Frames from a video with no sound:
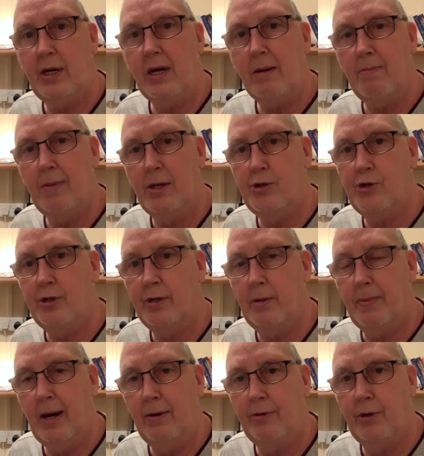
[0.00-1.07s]
he mentioned
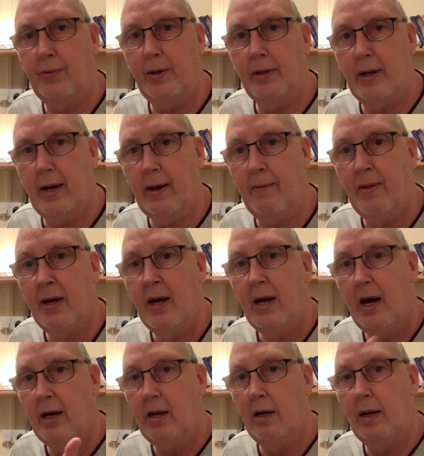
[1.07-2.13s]
about doing that,
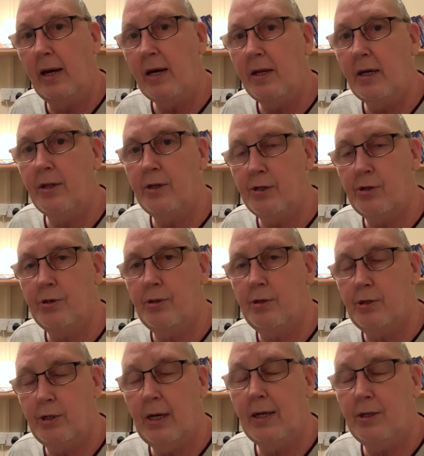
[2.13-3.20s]
and a lady did
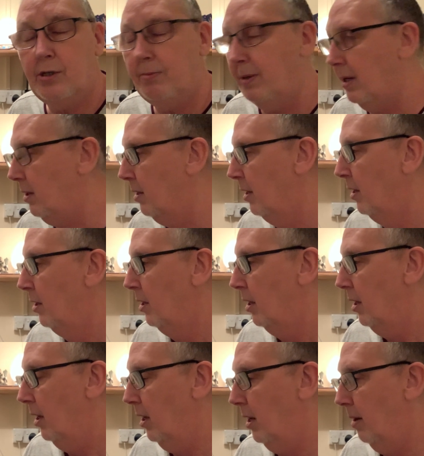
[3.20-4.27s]
say to me,
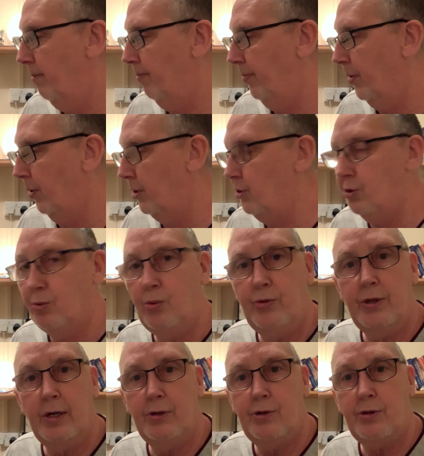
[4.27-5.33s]
Nigel
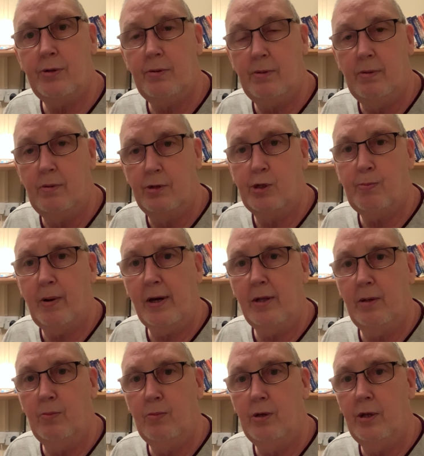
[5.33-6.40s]
does spray
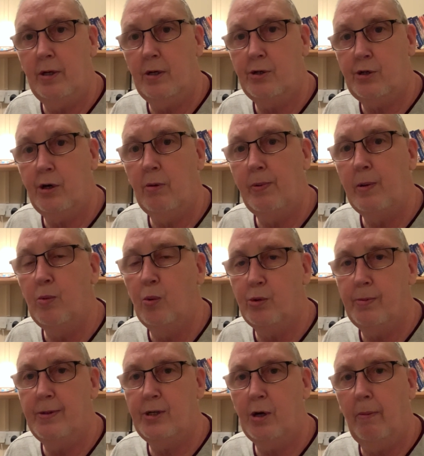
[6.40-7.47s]
them with soapy water,
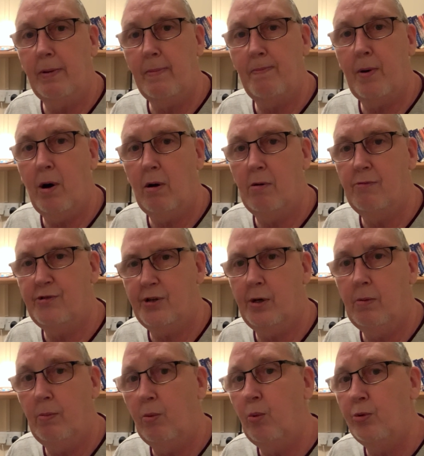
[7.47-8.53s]
but it's got to be bar of
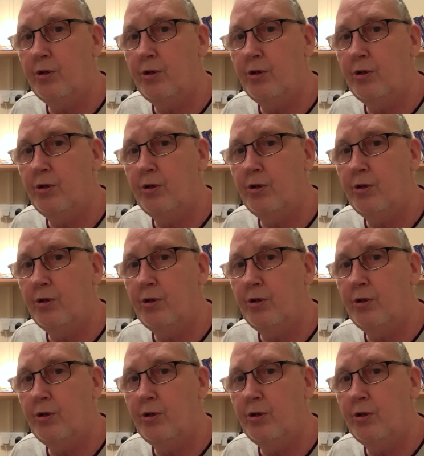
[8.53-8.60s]
soap